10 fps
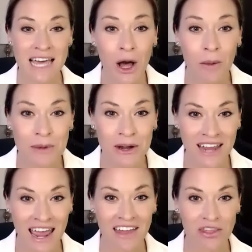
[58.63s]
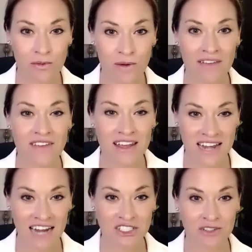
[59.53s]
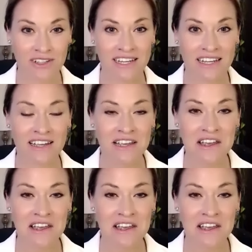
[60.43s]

help your cat thrive naturally.